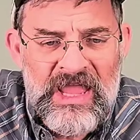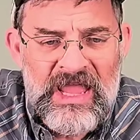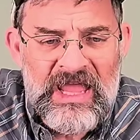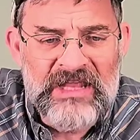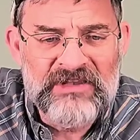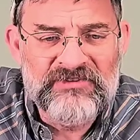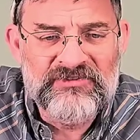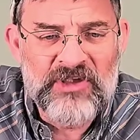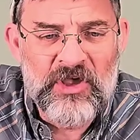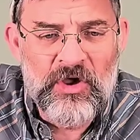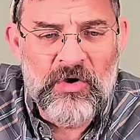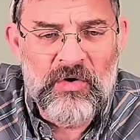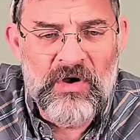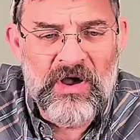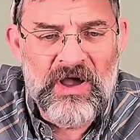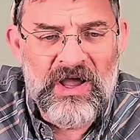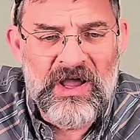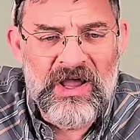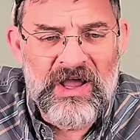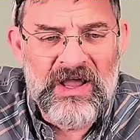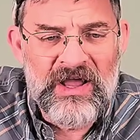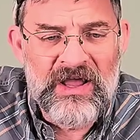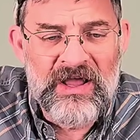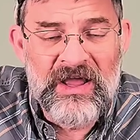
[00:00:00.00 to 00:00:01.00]
And so
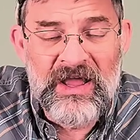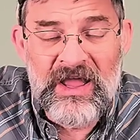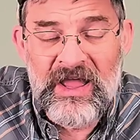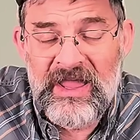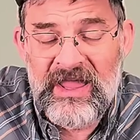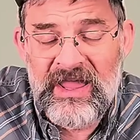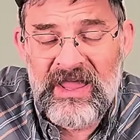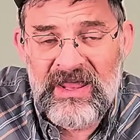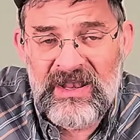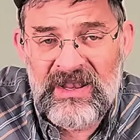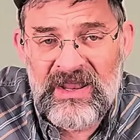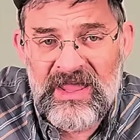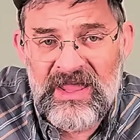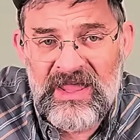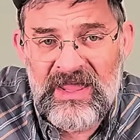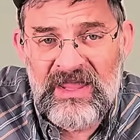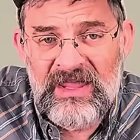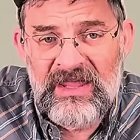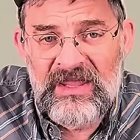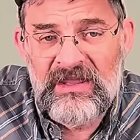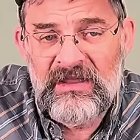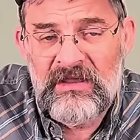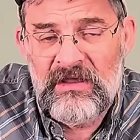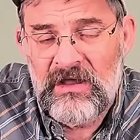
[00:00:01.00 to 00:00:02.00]
I had
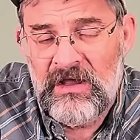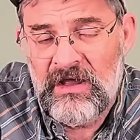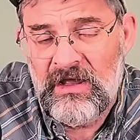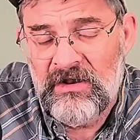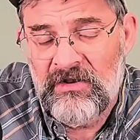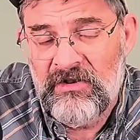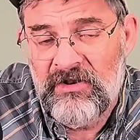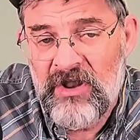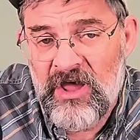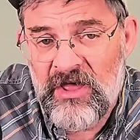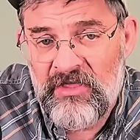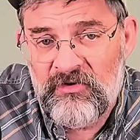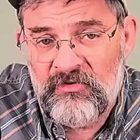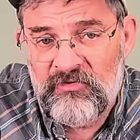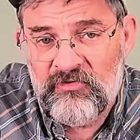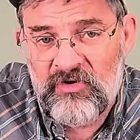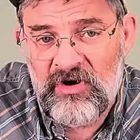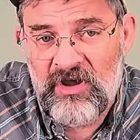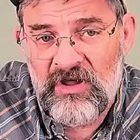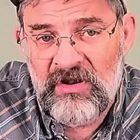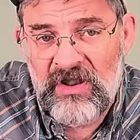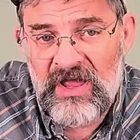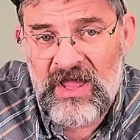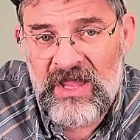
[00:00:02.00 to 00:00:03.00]
another
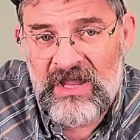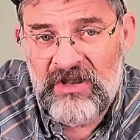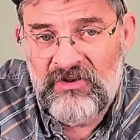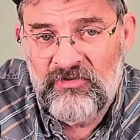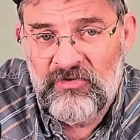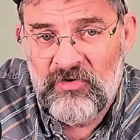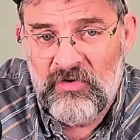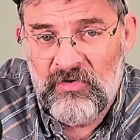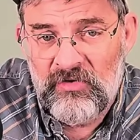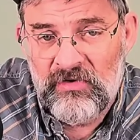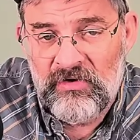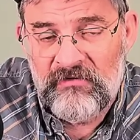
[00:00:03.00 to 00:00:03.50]
trail angel,